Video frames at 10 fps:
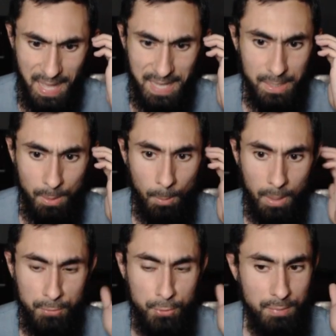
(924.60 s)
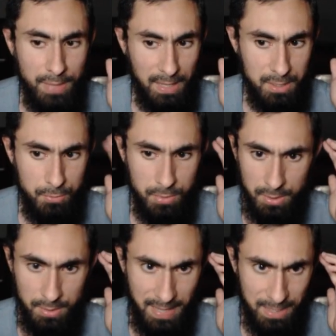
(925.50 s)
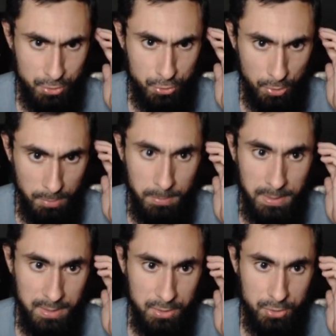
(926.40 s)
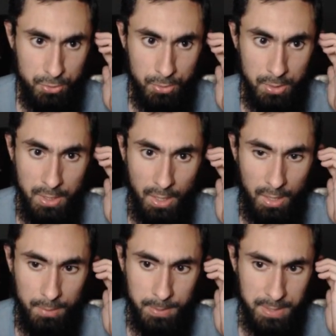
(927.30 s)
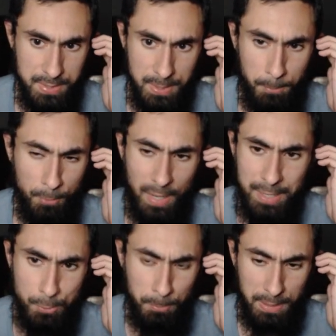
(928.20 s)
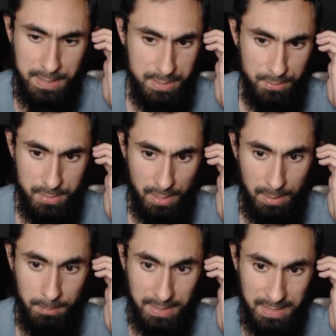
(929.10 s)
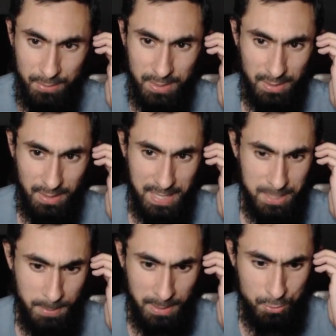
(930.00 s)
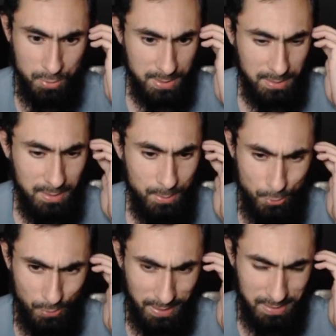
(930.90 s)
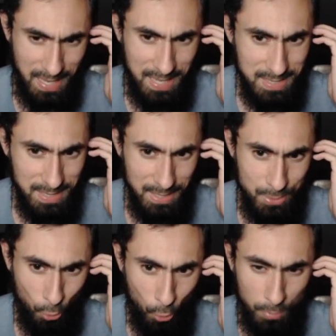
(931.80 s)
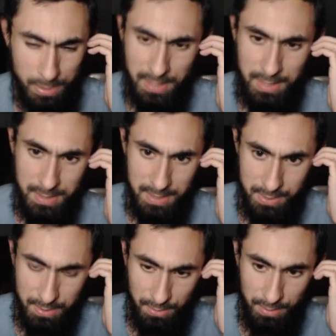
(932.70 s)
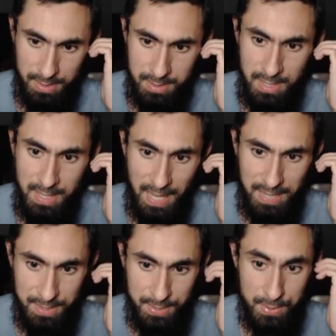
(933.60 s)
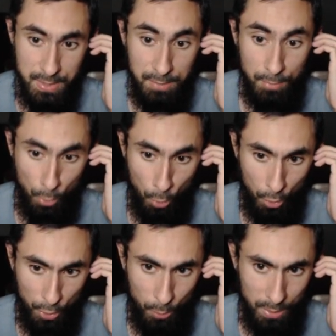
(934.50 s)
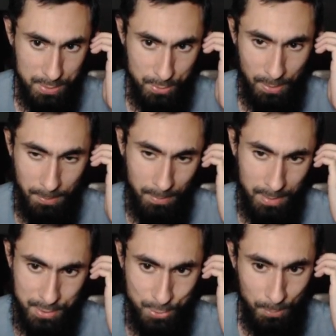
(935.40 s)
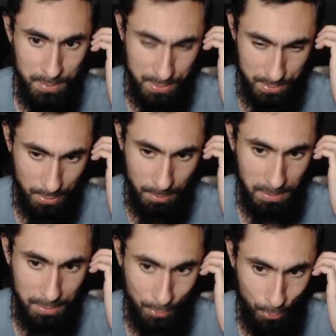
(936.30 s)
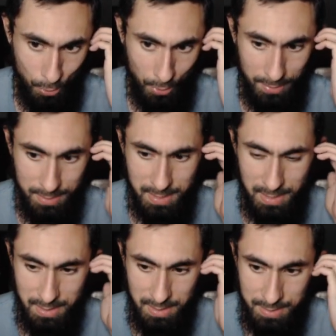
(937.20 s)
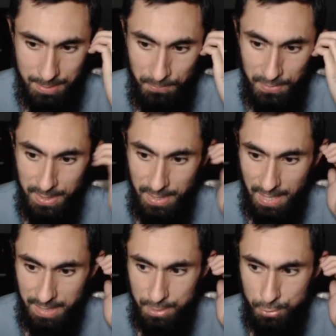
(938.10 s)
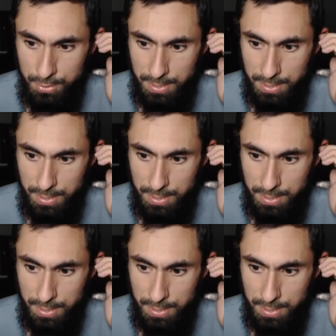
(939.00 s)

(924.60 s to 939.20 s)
And if you have an active guild, that shouldn't be an issue because they provide you plenty of time. Like even in the last battle drills, I think there was like 10 days or over 10 days to clear it. And this is an even longer one, so I assume this is going to be even longer than 10 days. And then you just